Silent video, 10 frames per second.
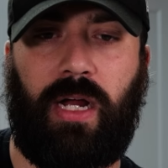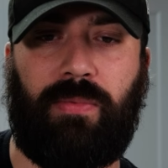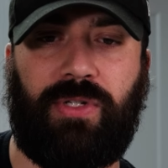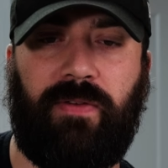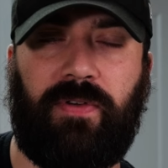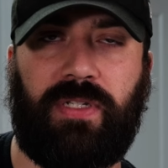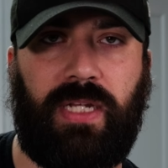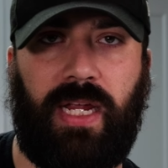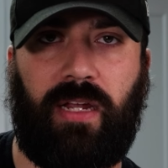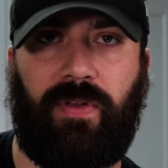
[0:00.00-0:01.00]
option for
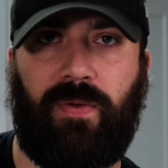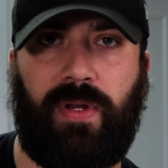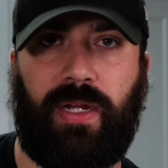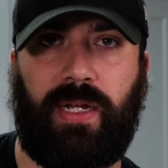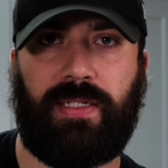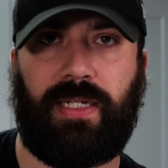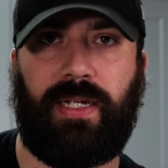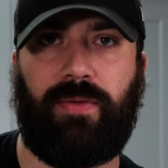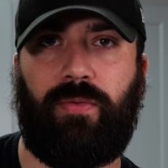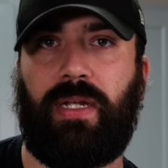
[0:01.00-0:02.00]
steak, if you want to use
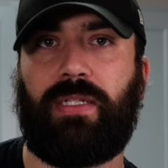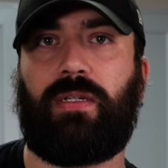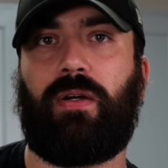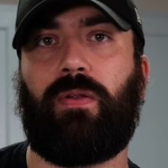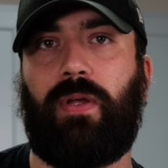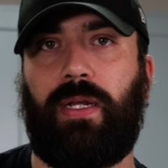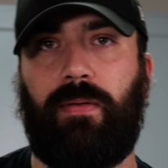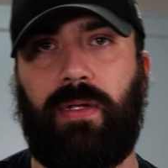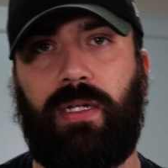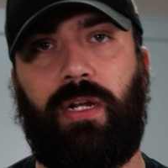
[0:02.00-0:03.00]
it, would be a sirloin.
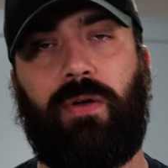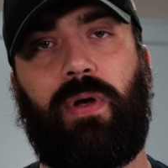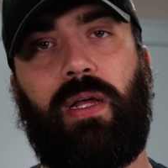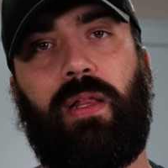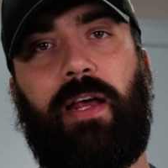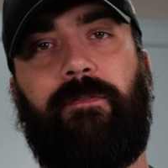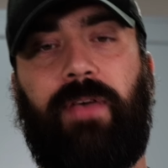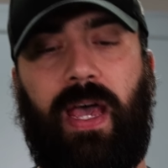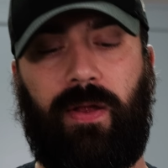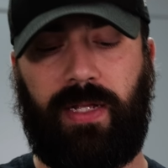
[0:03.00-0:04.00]
You don't want a lot of
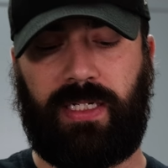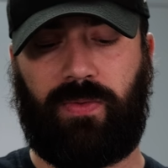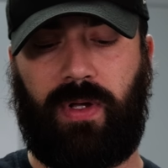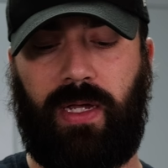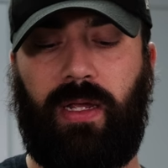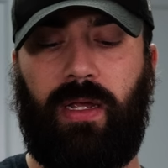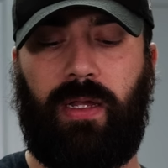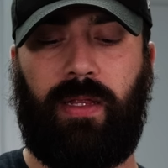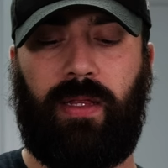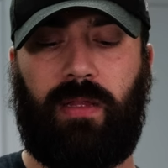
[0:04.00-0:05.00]
fat on this one.
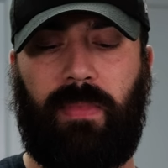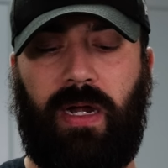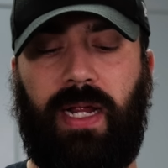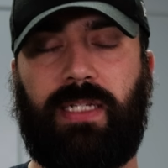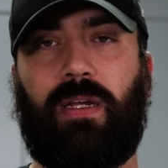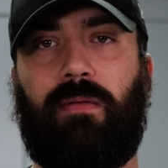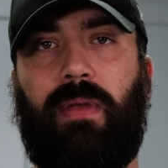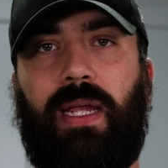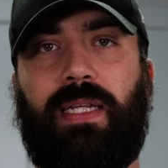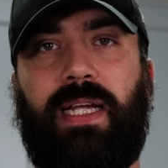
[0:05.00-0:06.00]
The marinade is going to
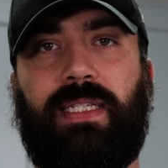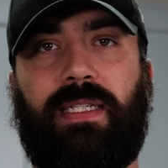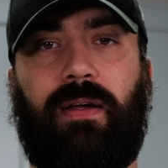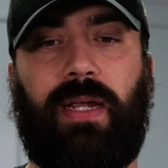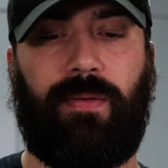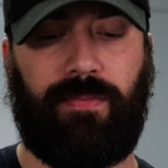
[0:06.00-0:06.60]
make it taste soggy.